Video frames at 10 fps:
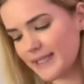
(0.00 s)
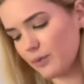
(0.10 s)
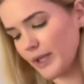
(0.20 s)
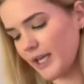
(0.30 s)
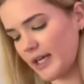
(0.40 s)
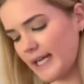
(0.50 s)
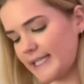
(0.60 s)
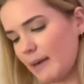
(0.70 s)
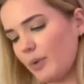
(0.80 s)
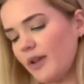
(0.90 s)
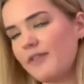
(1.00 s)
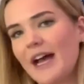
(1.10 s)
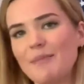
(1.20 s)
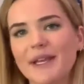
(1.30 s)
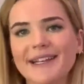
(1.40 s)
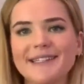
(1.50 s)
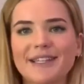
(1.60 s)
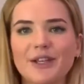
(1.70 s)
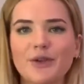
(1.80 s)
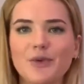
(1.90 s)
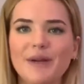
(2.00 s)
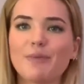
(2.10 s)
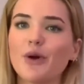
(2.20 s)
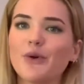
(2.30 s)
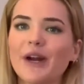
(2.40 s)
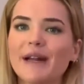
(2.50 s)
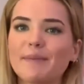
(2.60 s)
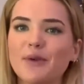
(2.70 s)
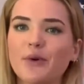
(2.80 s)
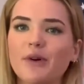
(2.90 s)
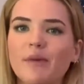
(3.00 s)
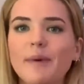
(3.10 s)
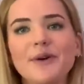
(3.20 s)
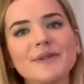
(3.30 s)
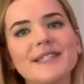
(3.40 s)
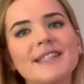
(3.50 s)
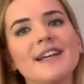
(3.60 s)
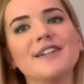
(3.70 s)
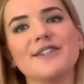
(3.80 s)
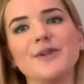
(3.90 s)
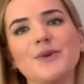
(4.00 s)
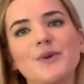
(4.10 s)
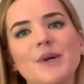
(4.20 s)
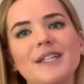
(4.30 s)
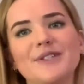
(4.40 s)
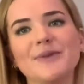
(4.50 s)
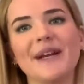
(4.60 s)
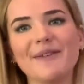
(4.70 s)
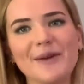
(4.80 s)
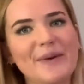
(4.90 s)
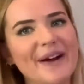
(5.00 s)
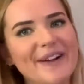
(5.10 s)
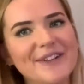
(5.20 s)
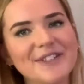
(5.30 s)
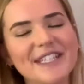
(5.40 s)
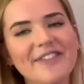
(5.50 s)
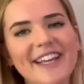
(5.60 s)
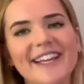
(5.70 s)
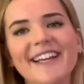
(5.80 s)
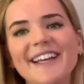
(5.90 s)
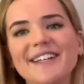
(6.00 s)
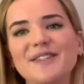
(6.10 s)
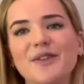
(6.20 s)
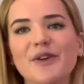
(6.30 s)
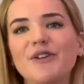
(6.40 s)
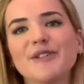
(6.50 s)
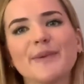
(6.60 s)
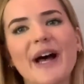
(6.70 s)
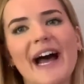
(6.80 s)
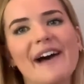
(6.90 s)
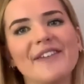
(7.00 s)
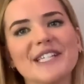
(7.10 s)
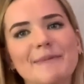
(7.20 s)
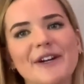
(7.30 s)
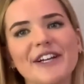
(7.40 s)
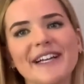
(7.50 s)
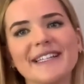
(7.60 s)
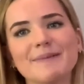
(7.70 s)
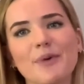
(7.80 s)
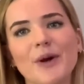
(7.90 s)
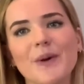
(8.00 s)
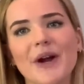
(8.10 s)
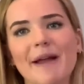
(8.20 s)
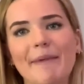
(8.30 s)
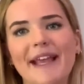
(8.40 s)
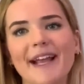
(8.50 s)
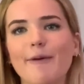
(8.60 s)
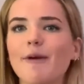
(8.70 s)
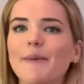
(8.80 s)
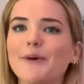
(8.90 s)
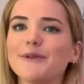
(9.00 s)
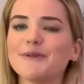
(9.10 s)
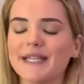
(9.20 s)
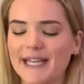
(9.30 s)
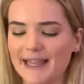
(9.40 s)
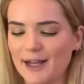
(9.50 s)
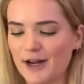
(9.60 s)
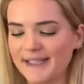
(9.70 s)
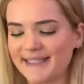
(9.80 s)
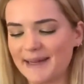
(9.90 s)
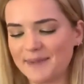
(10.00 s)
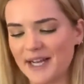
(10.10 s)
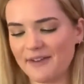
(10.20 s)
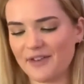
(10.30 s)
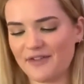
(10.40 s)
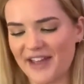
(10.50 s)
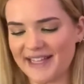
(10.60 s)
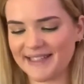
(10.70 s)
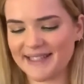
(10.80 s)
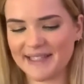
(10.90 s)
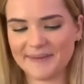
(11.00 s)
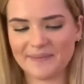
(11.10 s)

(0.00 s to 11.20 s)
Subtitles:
a really good example of that because you can program your remotes to do whatever you want on your TV. So the girls will have experience programming a remote using the concept of events.